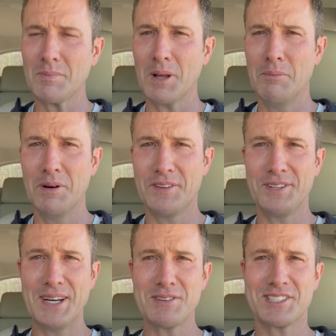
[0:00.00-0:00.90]
but the
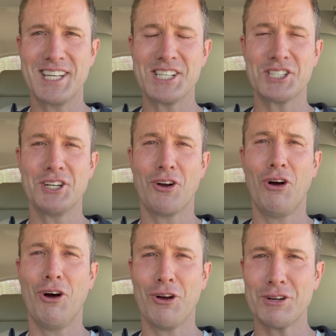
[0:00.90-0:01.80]
devastation in our
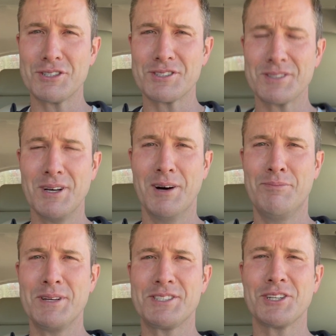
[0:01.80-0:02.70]
hearts of
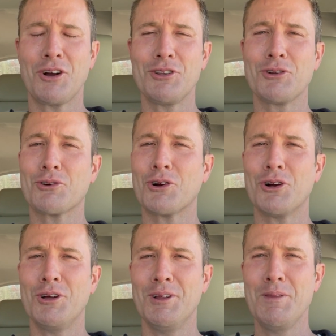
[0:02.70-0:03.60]
missing our little
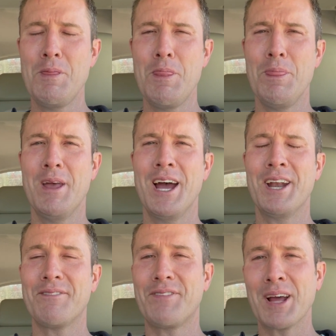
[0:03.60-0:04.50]
girl and
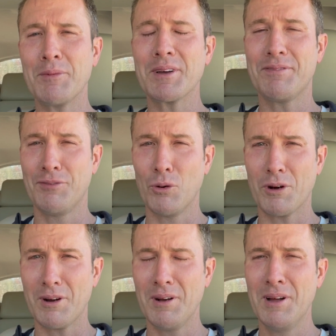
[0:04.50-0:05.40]
a family of
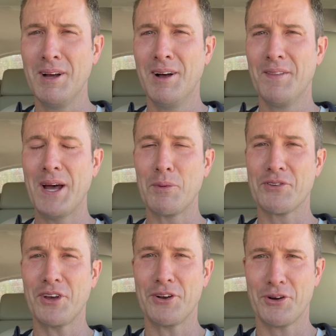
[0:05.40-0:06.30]
4 that was
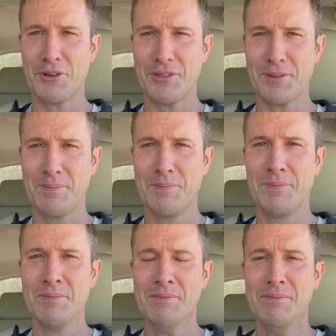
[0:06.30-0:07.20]
on earth.
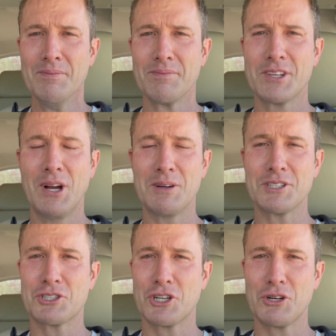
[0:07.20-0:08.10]
You know, I was at
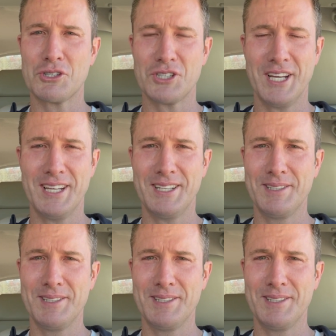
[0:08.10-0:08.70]
church and